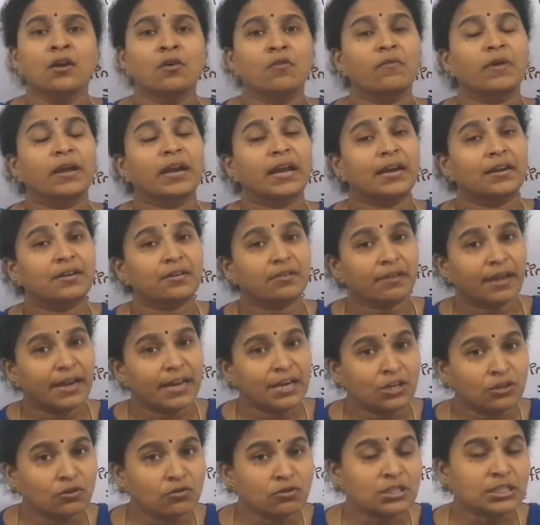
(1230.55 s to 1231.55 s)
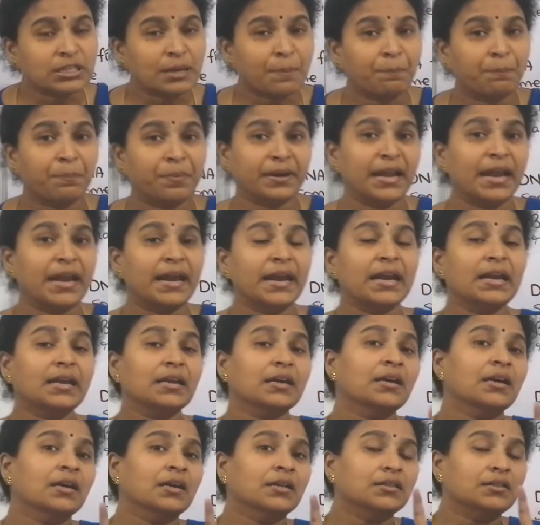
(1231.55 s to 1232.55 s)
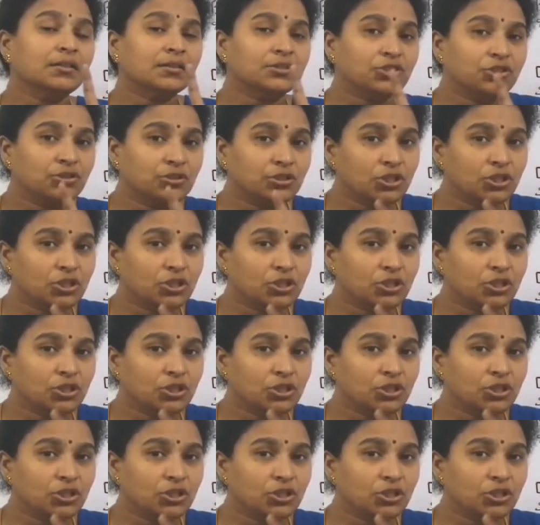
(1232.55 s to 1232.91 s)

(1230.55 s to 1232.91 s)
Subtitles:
When I tried to separate the